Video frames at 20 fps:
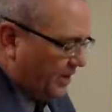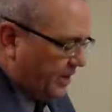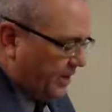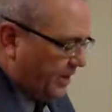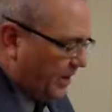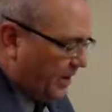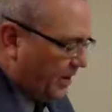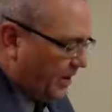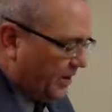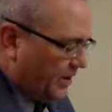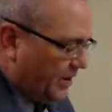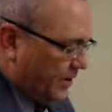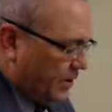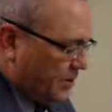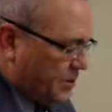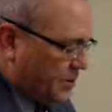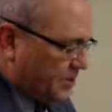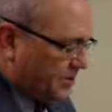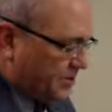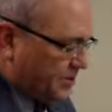There are
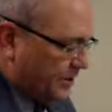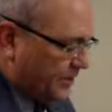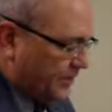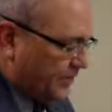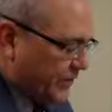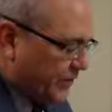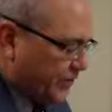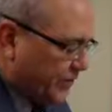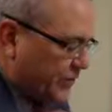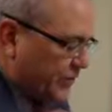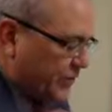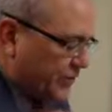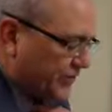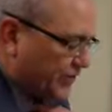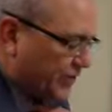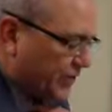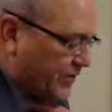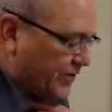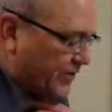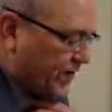no specific rules
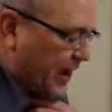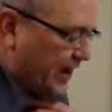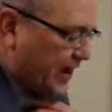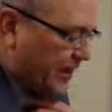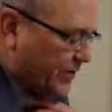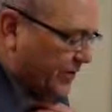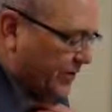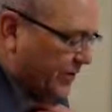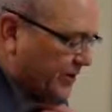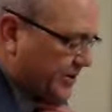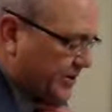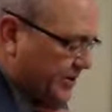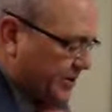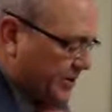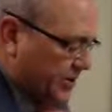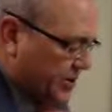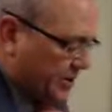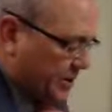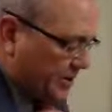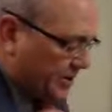for dividing Greeks into
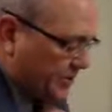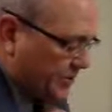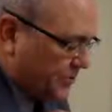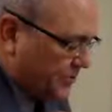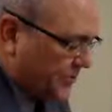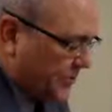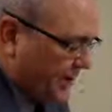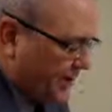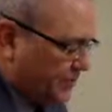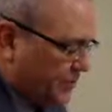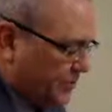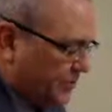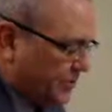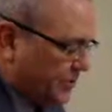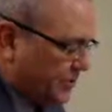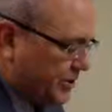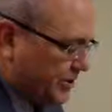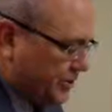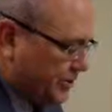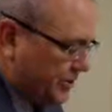syllables. Name 2
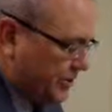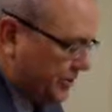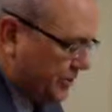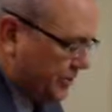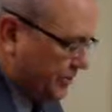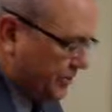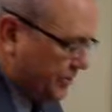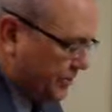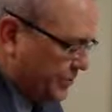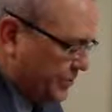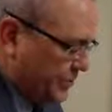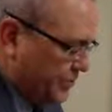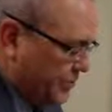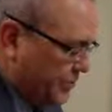general rules.